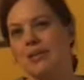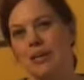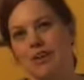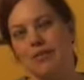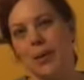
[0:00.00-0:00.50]

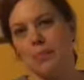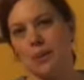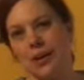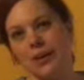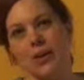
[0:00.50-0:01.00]
very, very
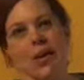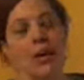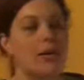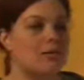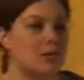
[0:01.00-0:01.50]
bitter.
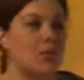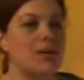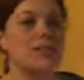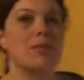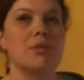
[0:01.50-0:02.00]
If you
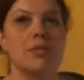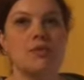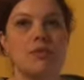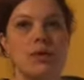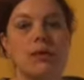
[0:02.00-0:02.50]
want something
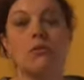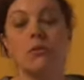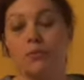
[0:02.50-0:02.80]
freer,